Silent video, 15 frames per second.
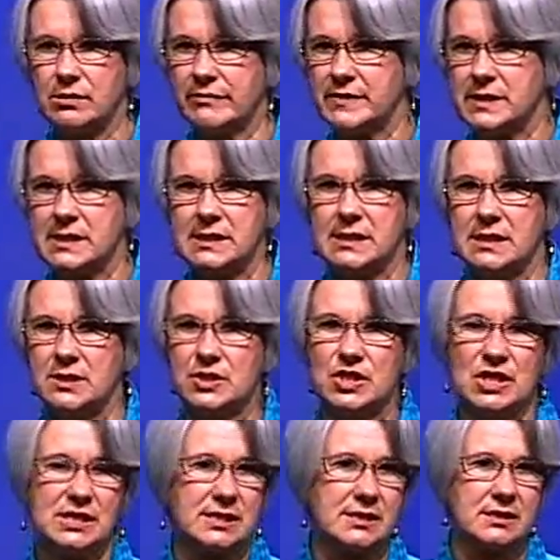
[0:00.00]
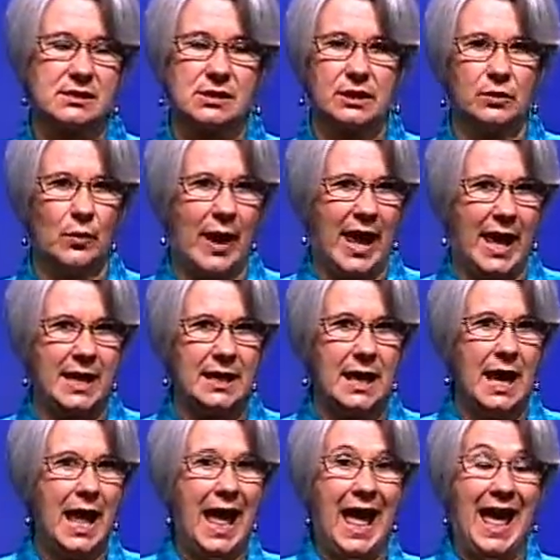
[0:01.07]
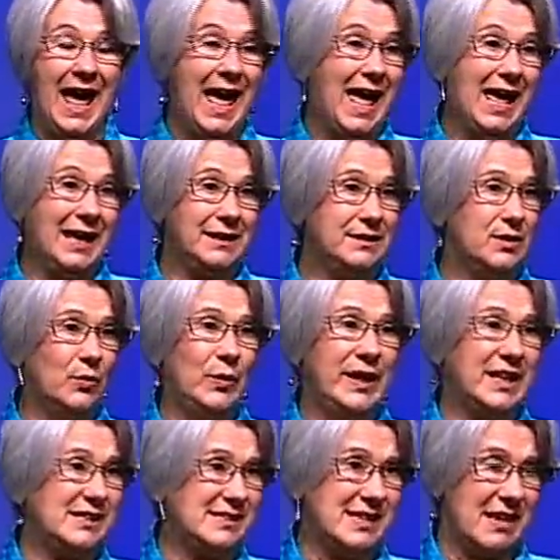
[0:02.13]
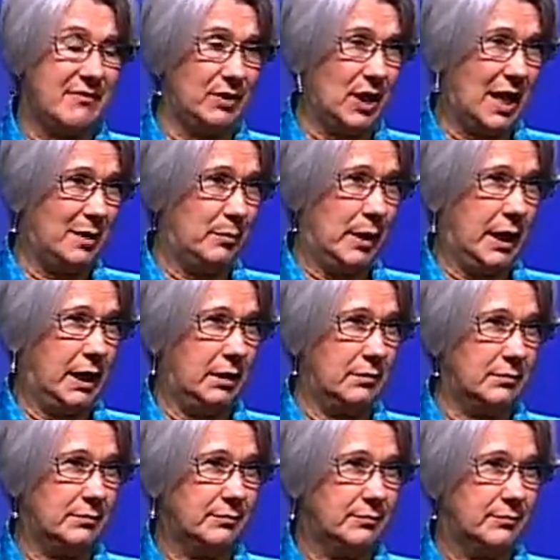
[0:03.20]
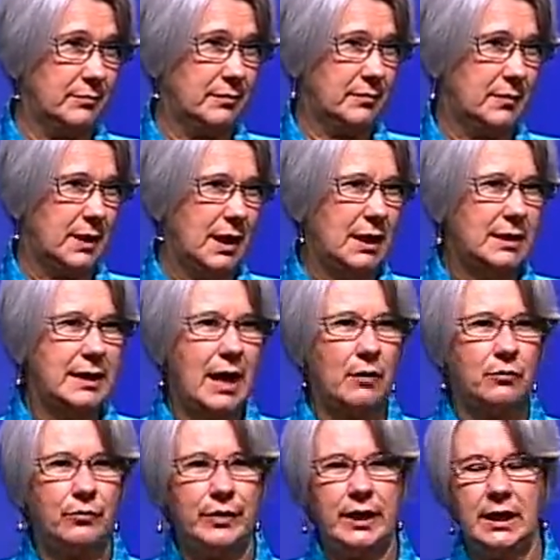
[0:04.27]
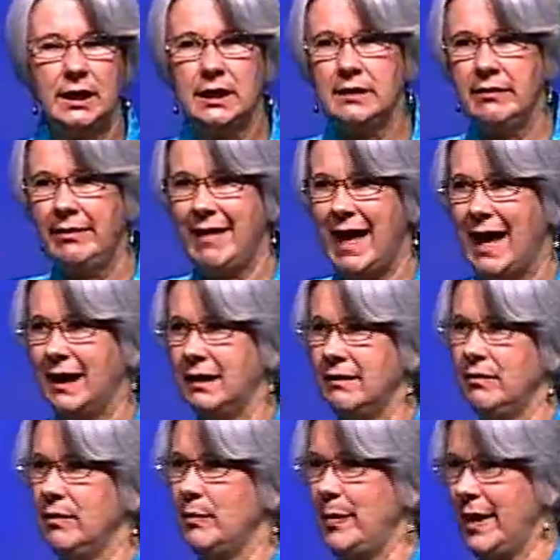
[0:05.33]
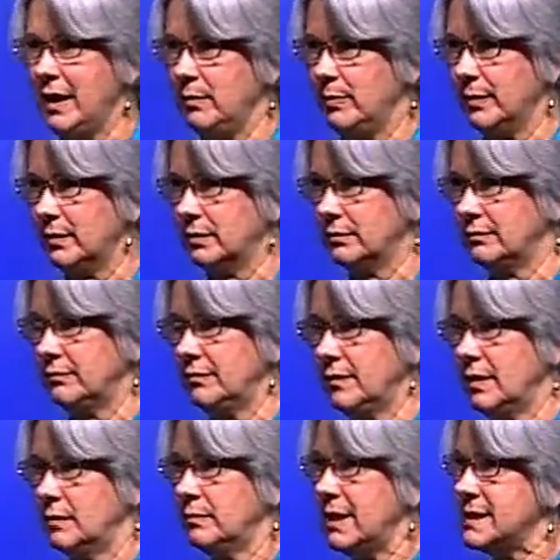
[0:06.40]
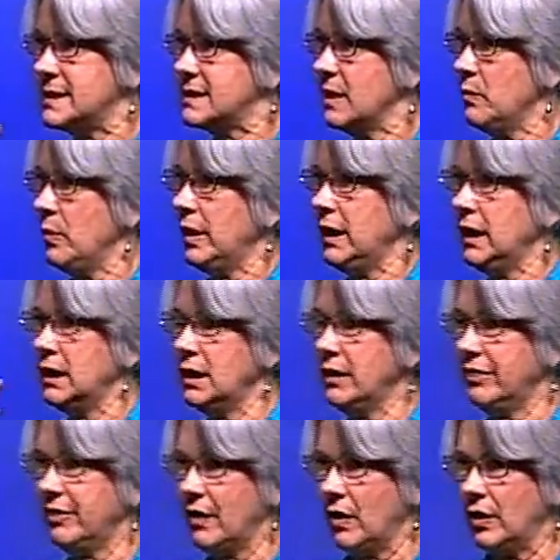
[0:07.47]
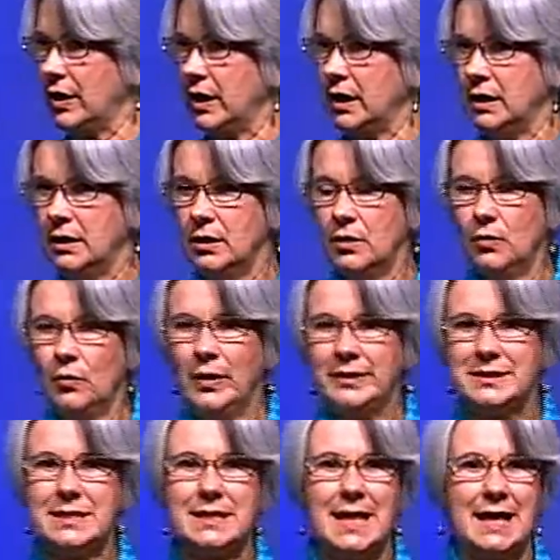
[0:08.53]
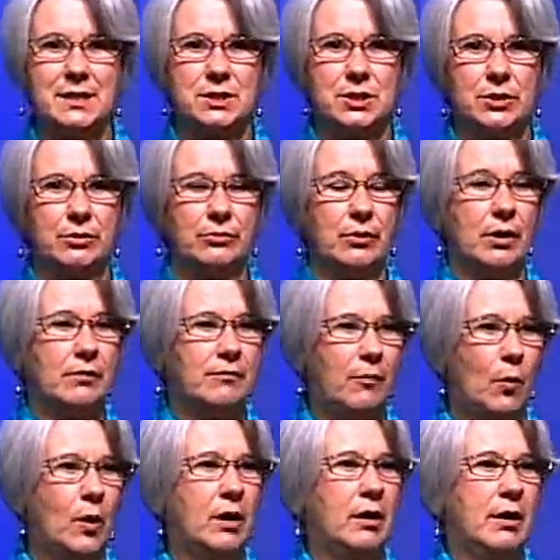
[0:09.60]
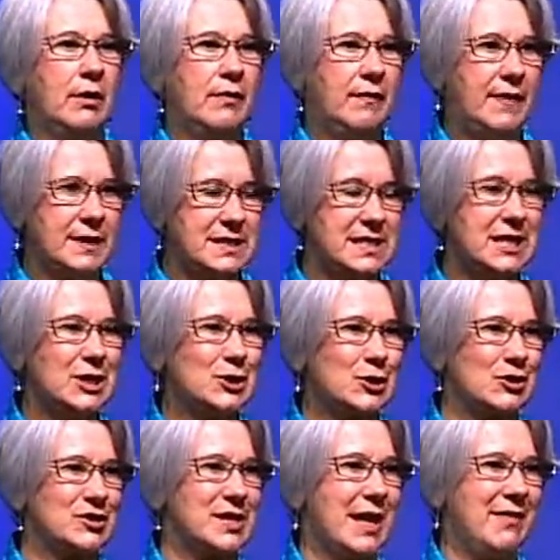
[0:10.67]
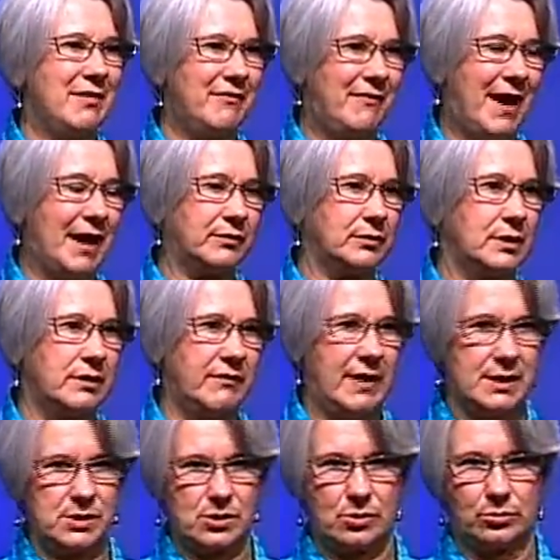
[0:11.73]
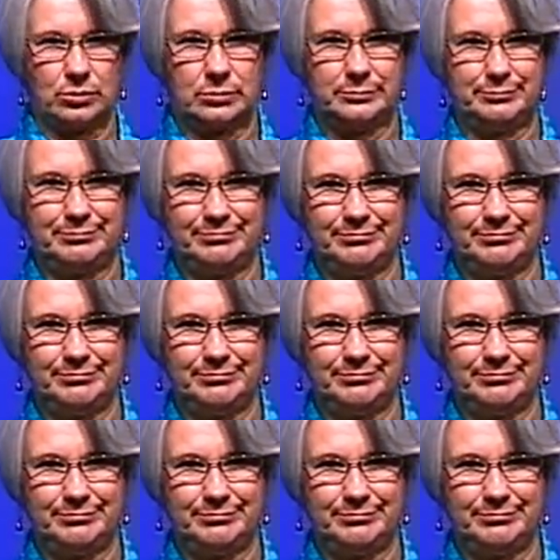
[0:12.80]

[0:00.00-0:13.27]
services in just as good a way and we can save a lot of money. Now, reading that in the paper by someone in authority, what did that do for the teachers and the faculty of that school?